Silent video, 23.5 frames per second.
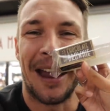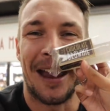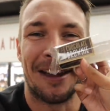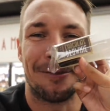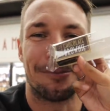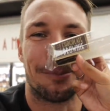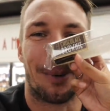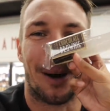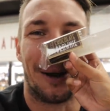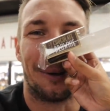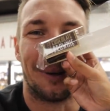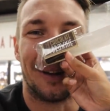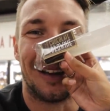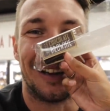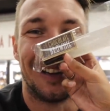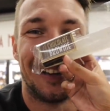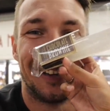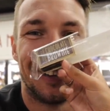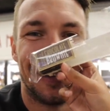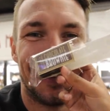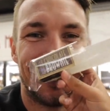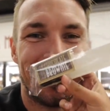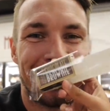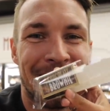they have brownie.
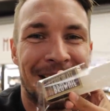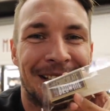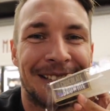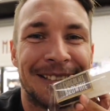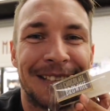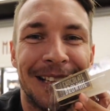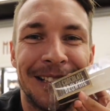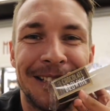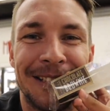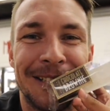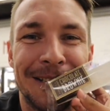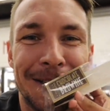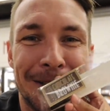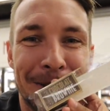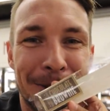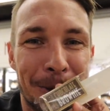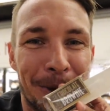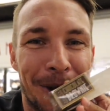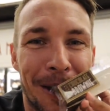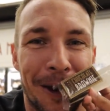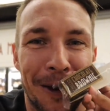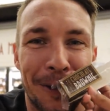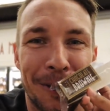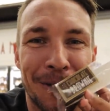Stace isn't
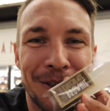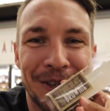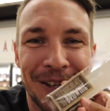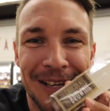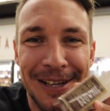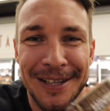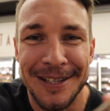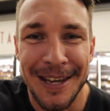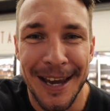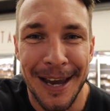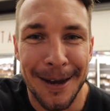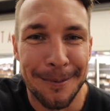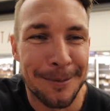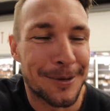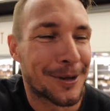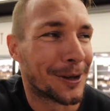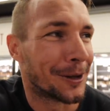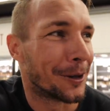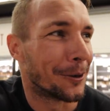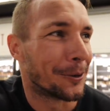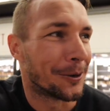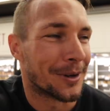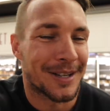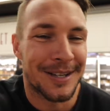talking because she's
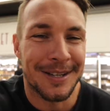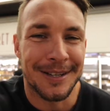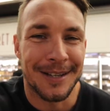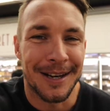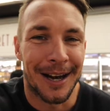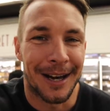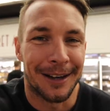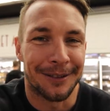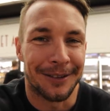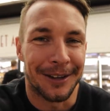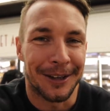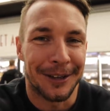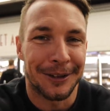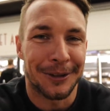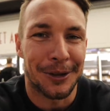absolutely starving,